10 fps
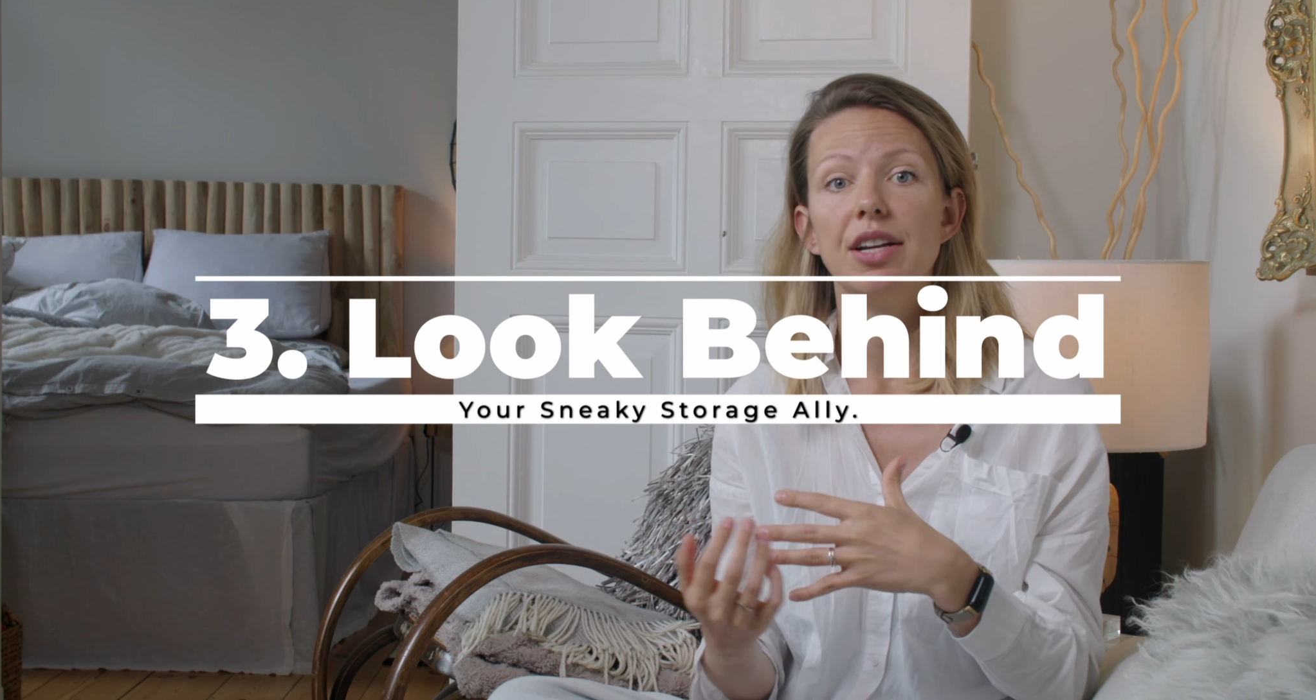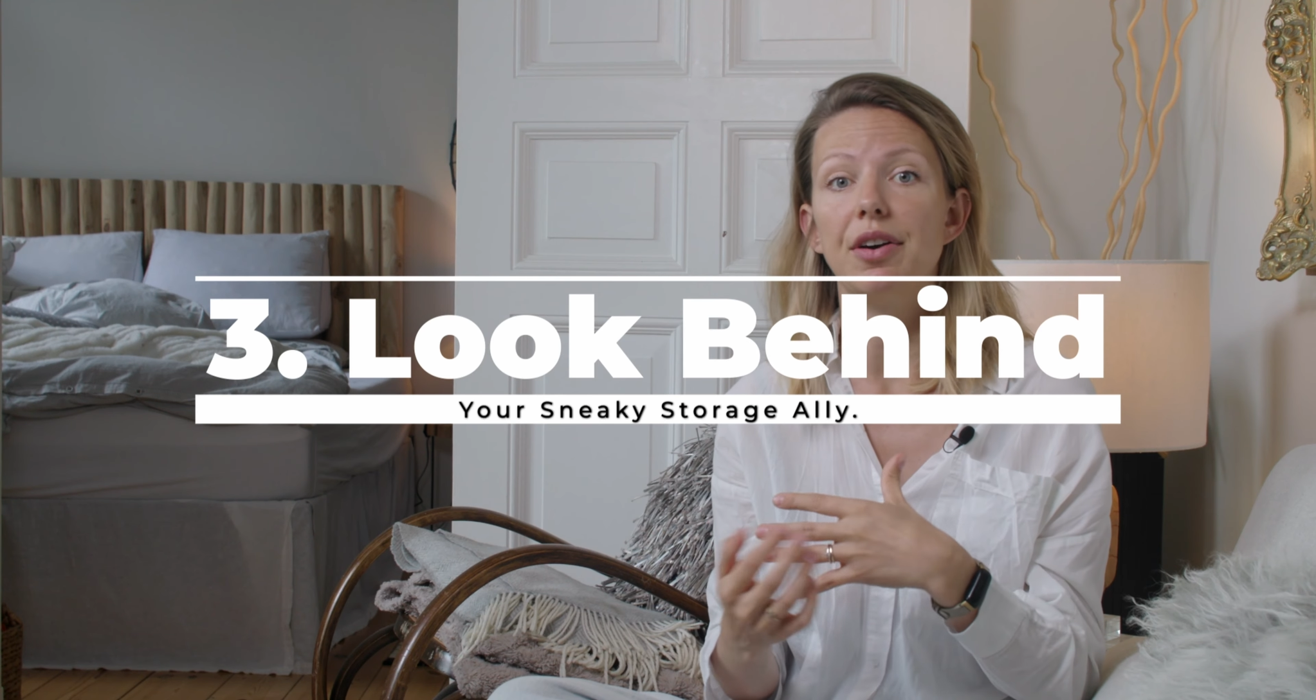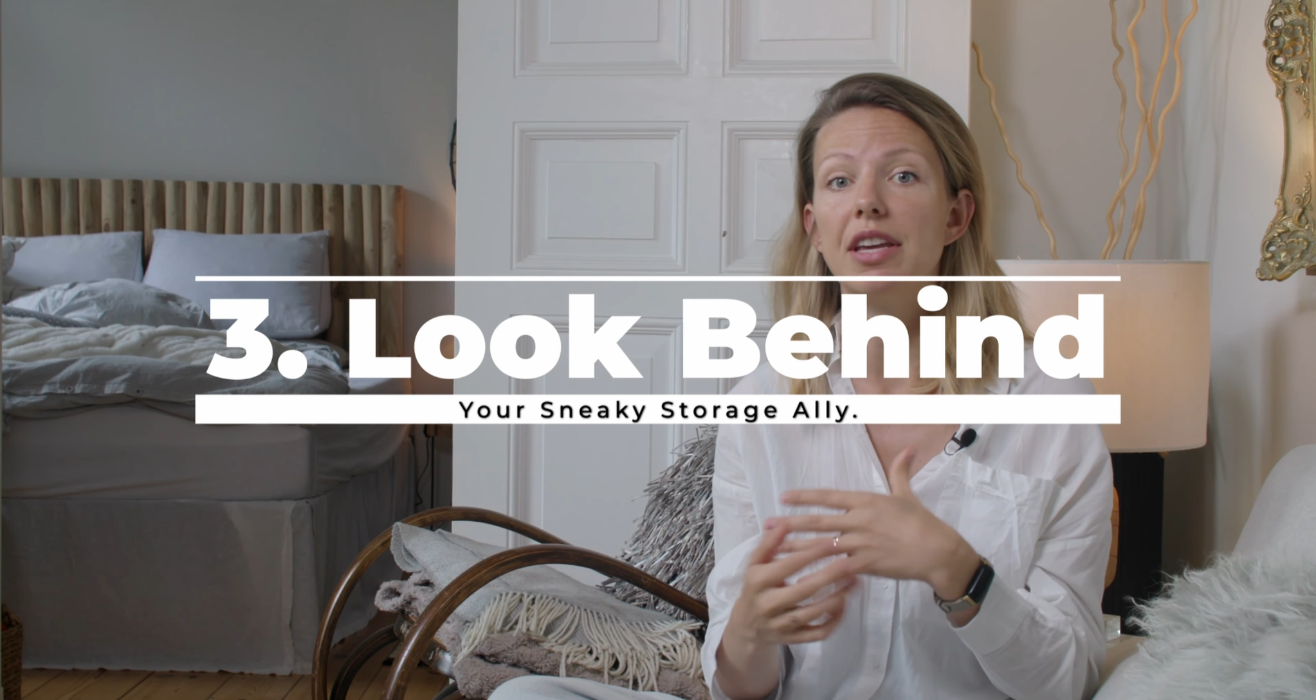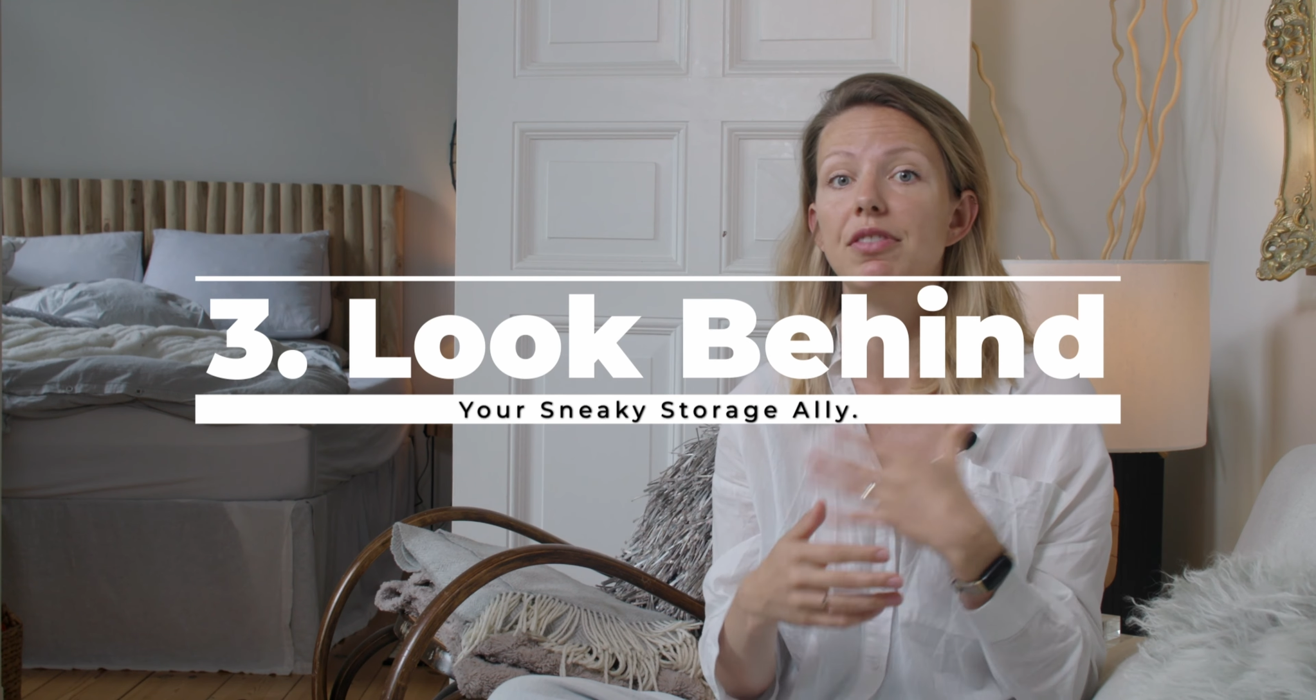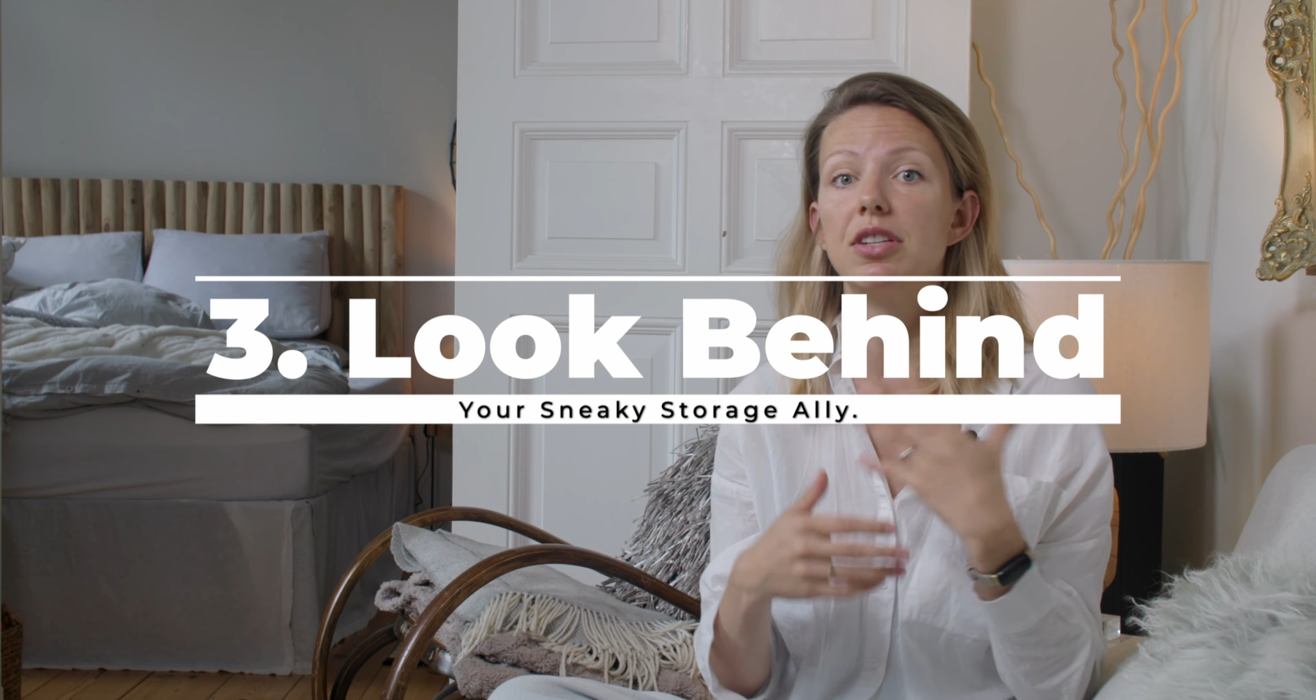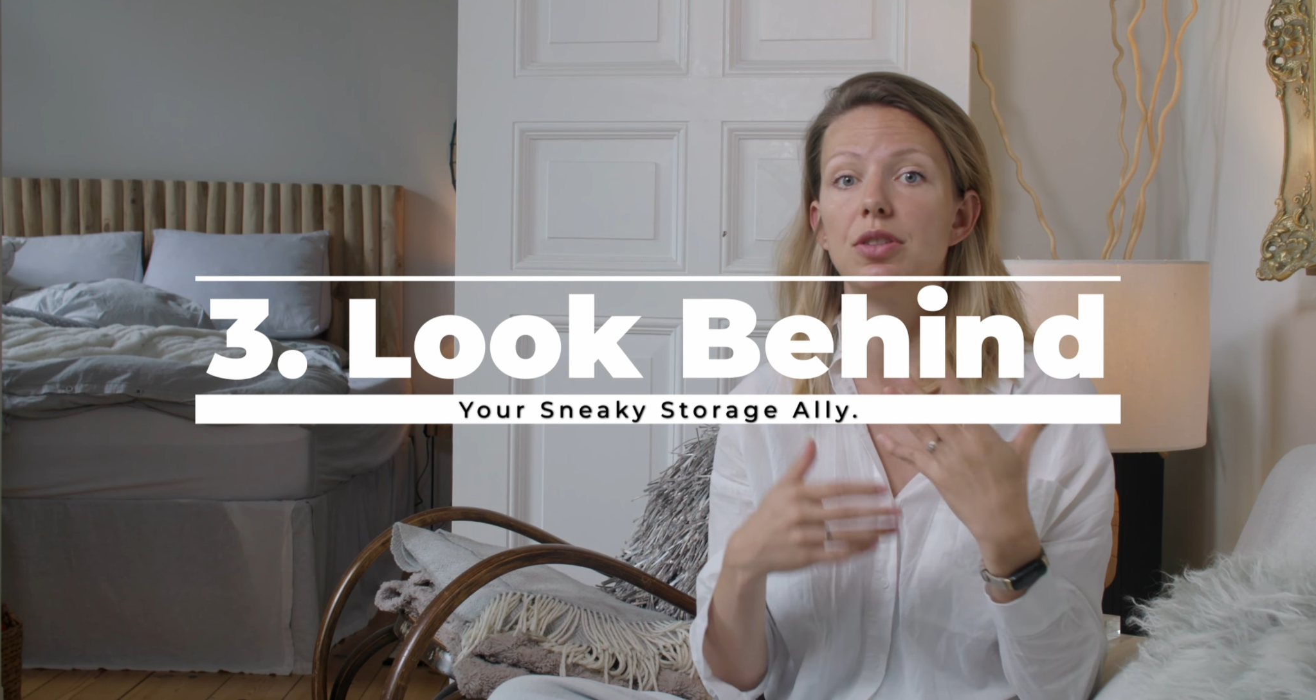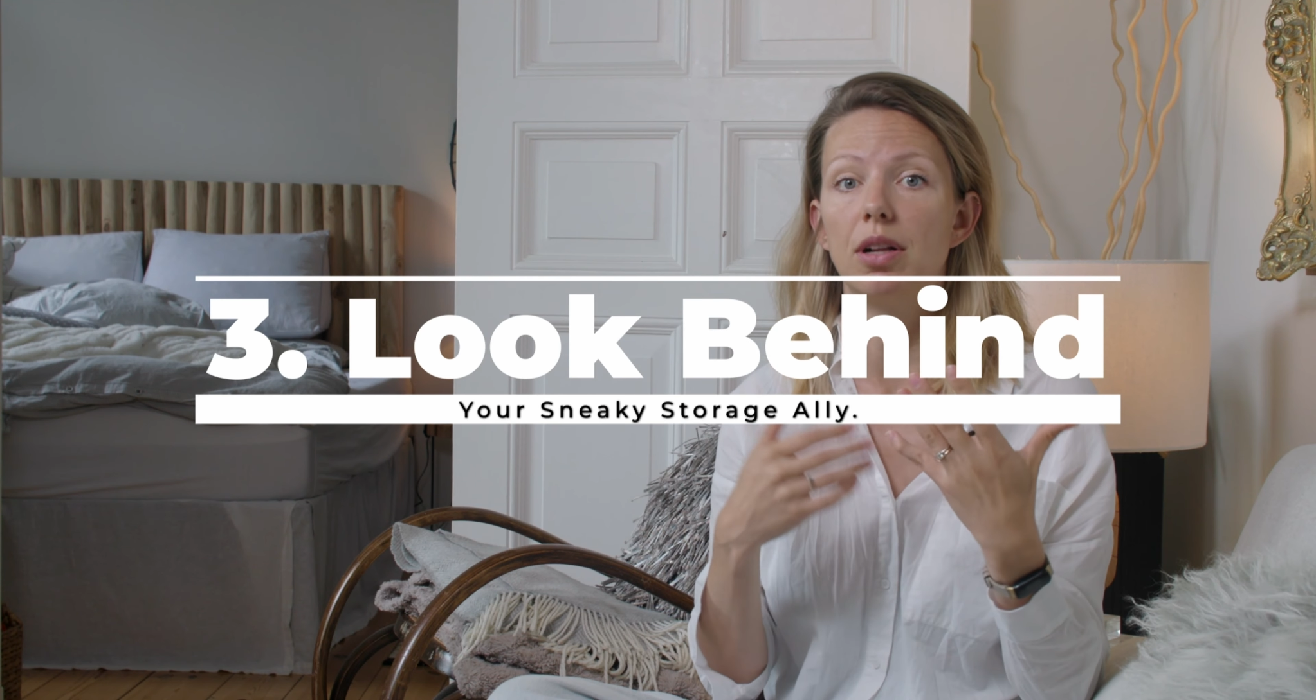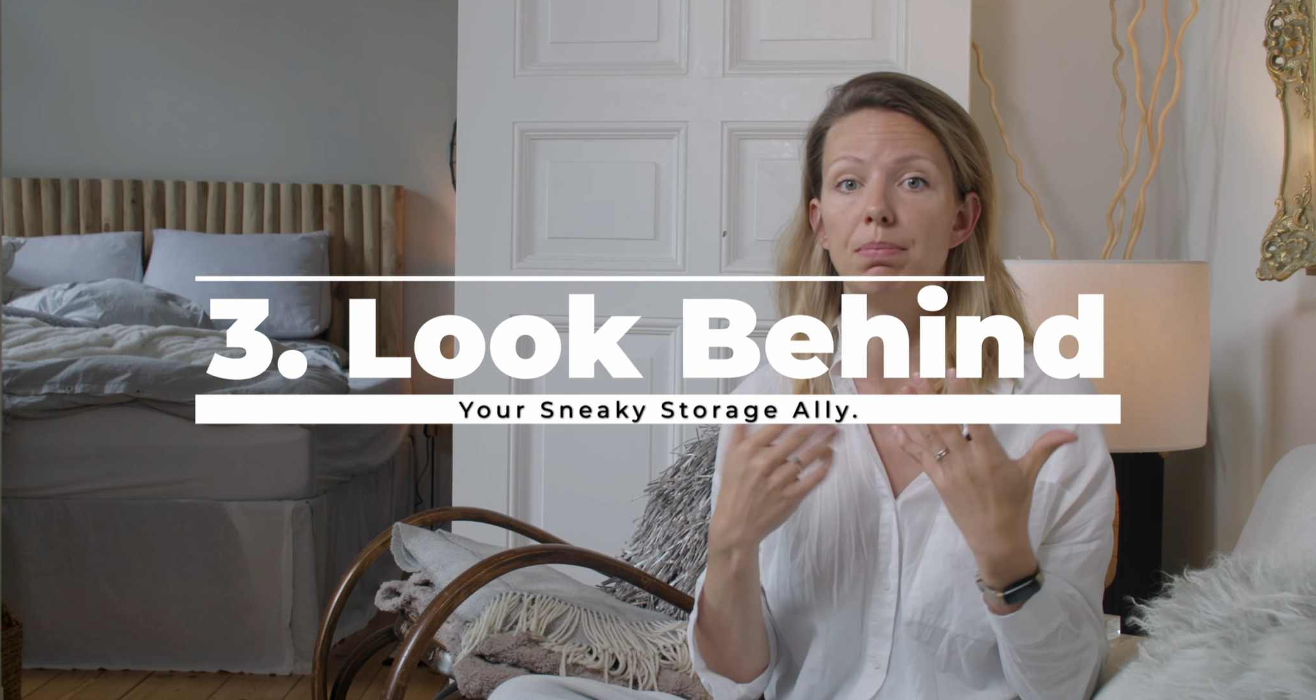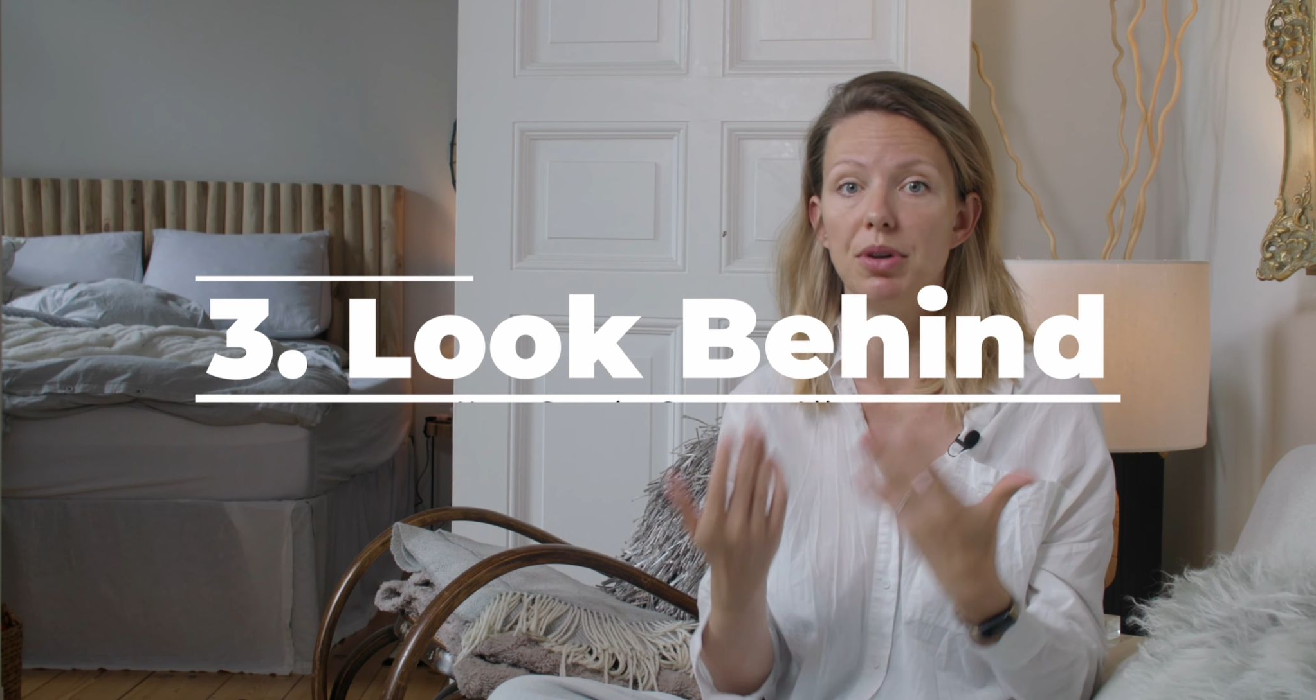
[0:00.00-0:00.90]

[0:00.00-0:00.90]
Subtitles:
or even a tall